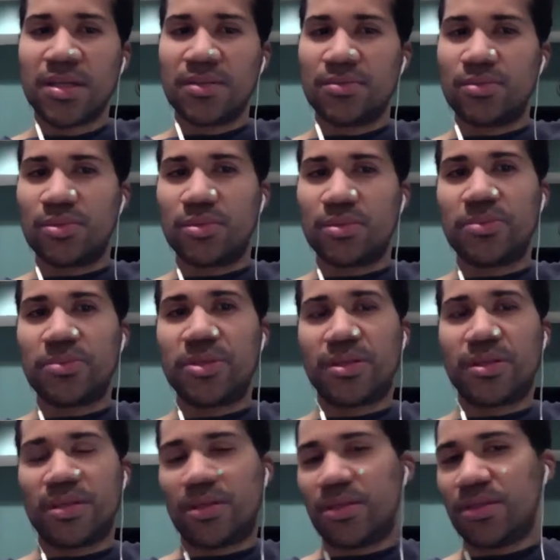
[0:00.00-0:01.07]
will
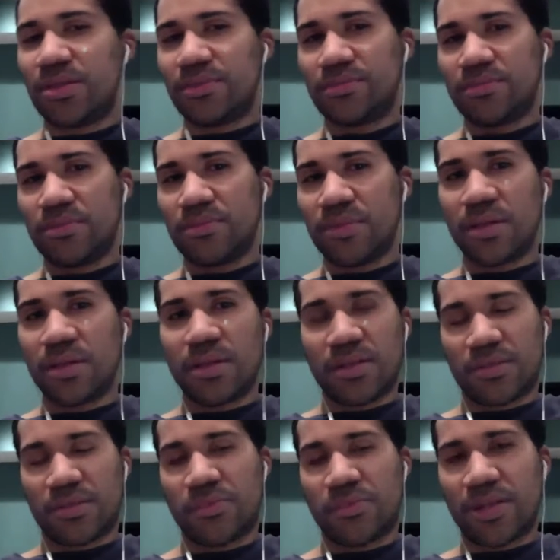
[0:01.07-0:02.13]
be the
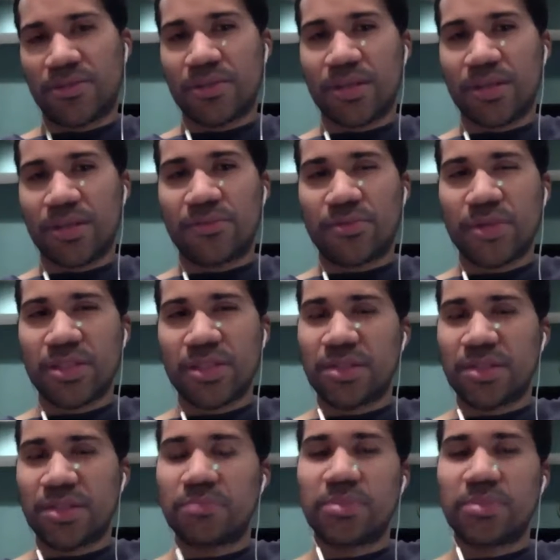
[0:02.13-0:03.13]
less battery life wasted.